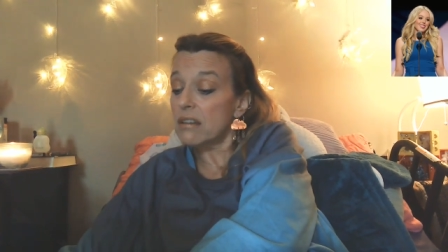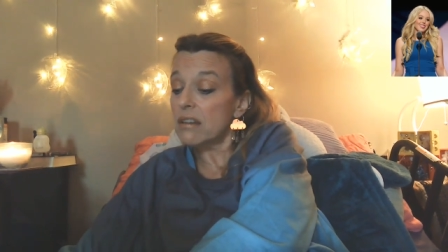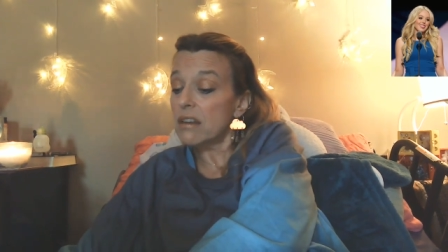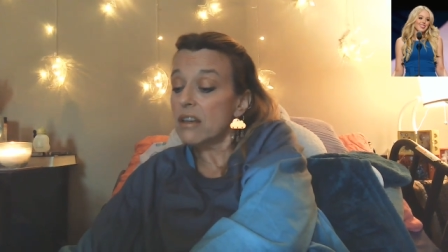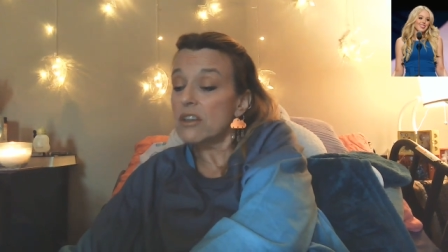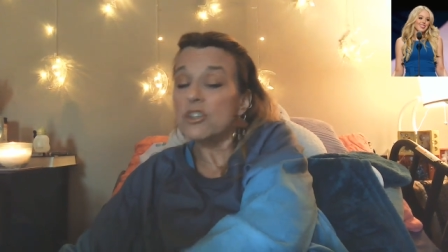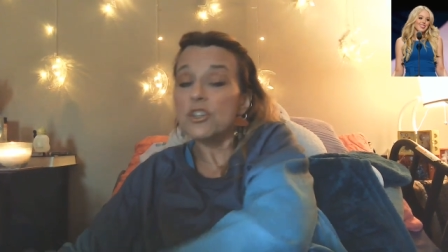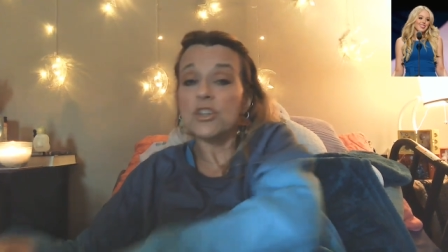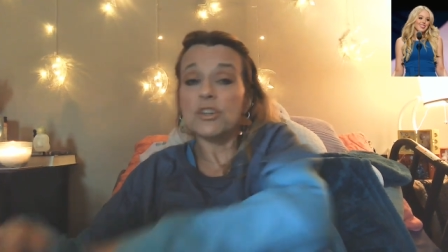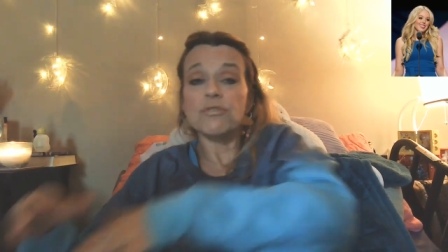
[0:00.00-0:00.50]

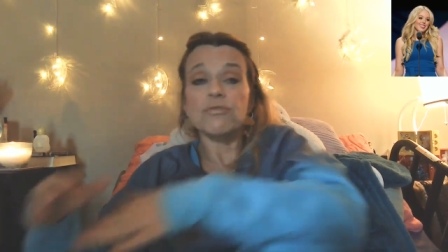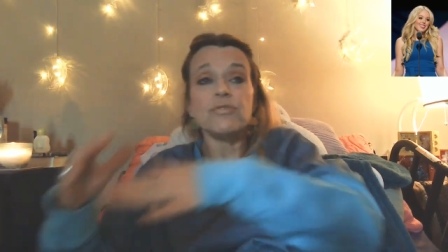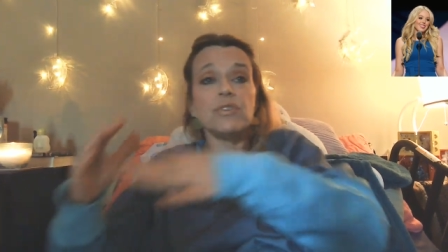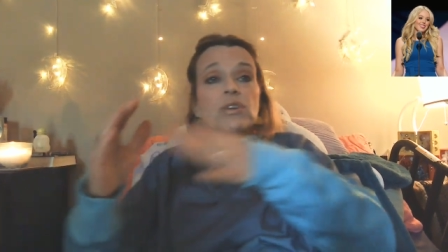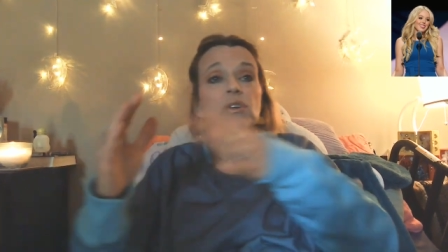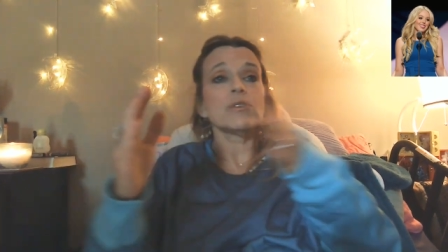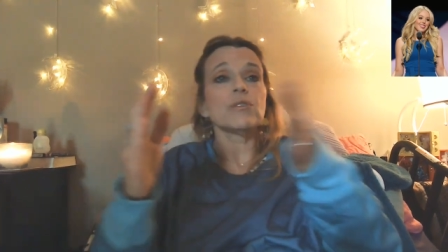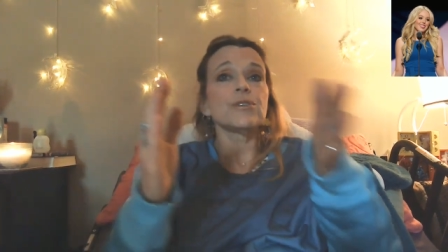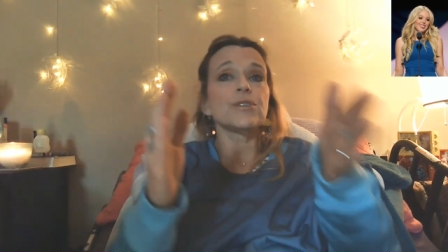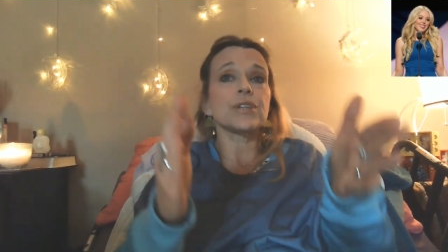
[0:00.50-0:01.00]
she
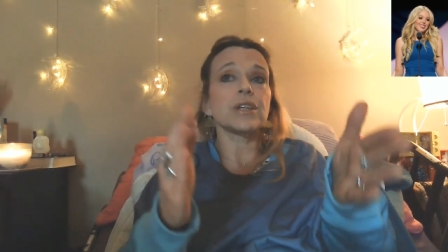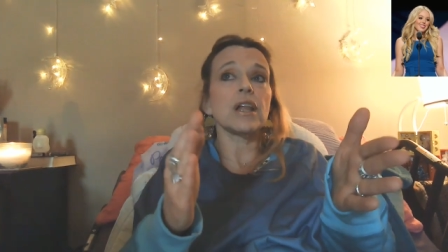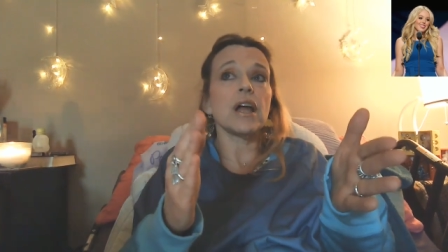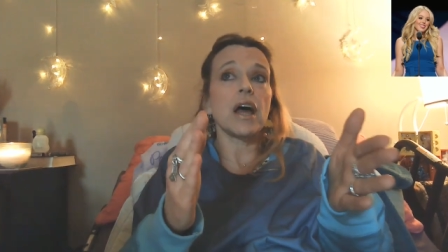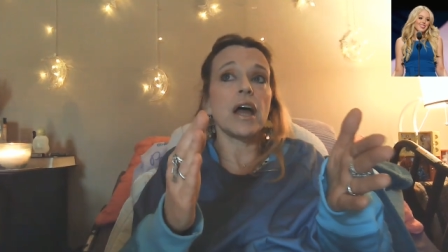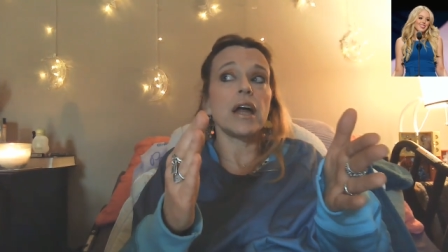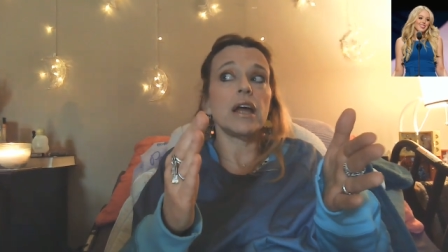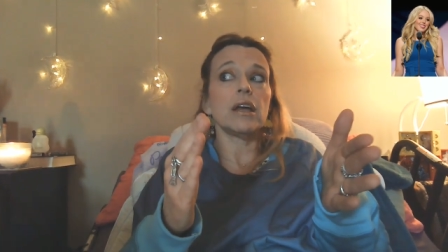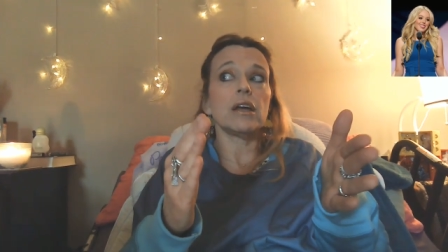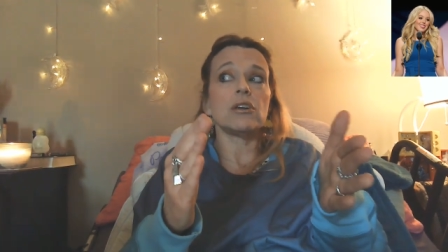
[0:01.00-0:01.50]
feels
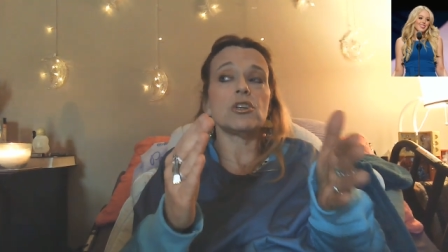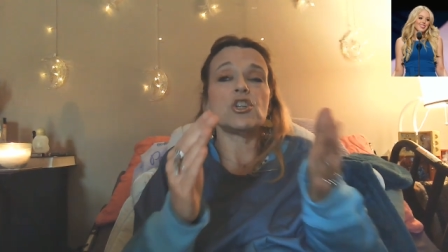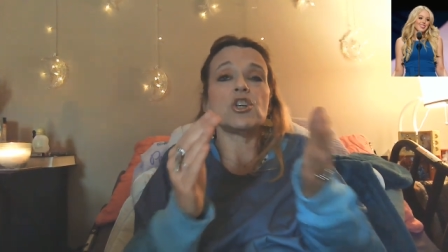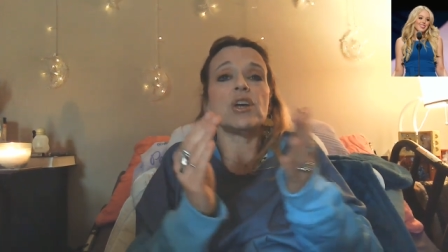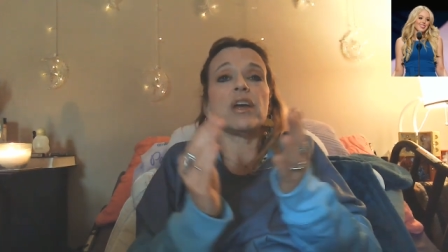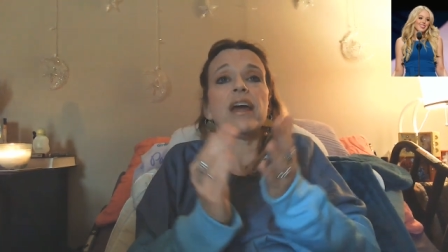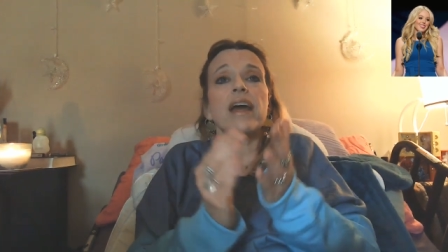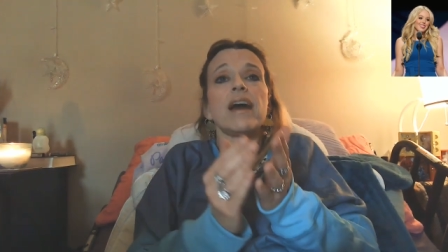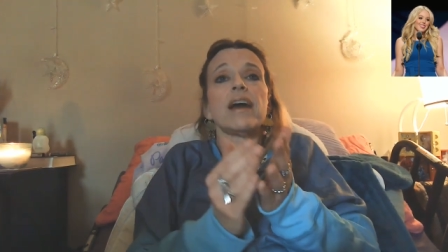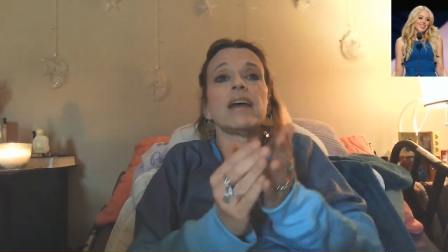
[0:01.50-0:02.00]
like she
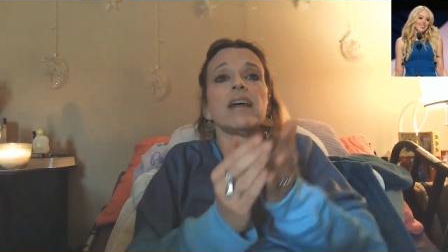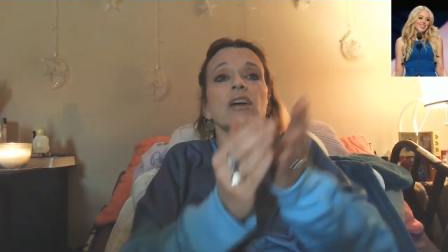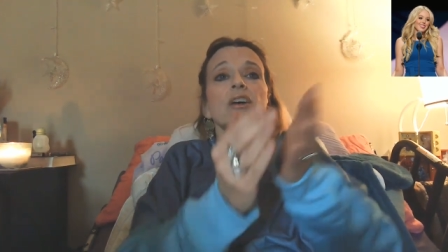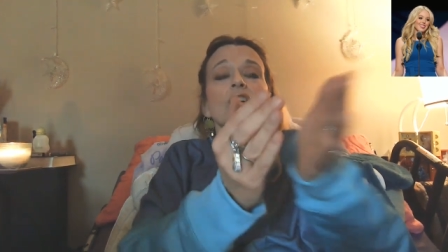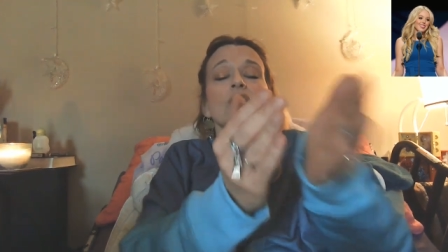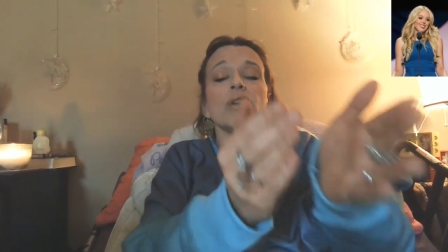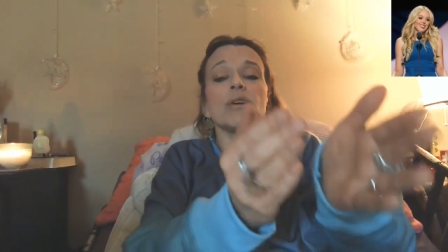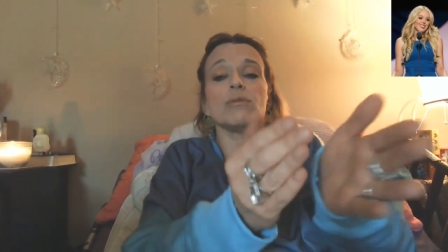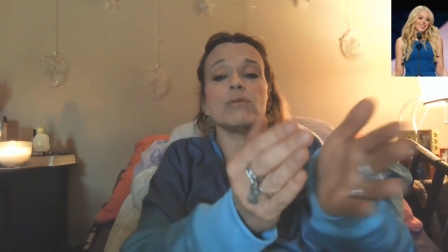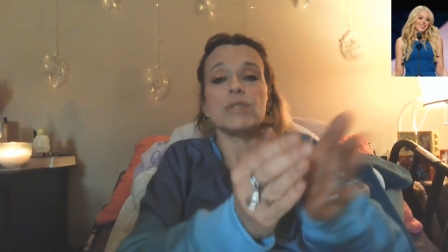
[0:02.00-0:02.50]
can't get
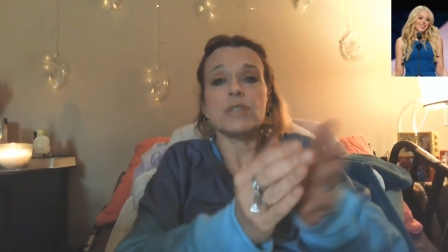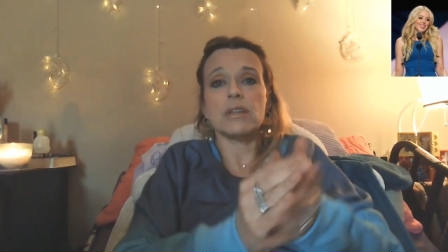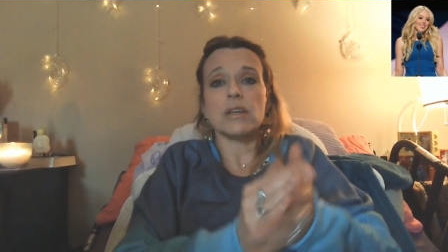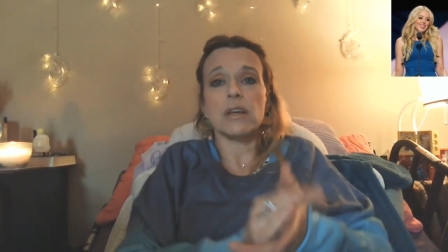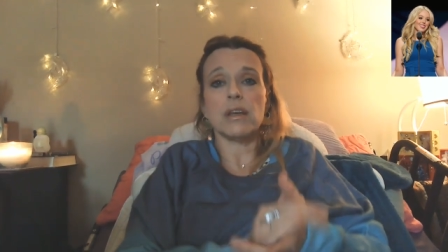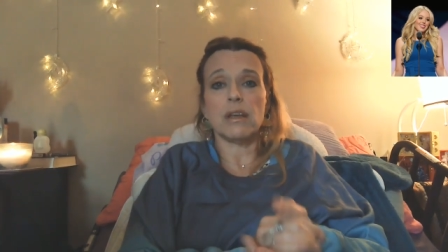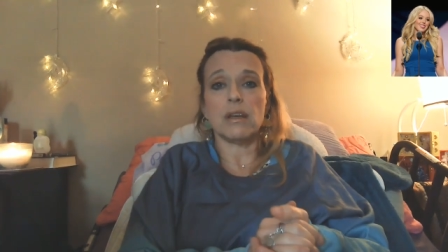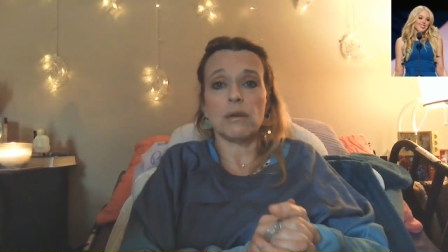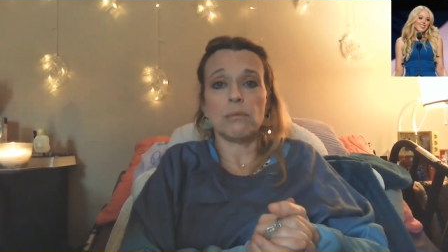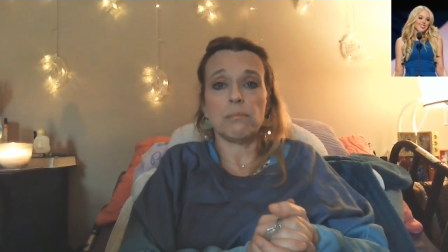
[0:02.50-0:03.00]
close to
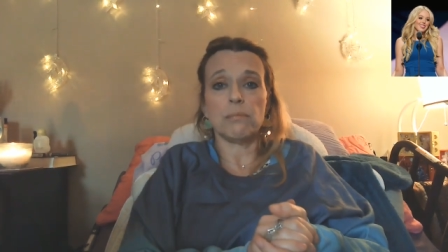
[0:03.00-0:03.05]
him.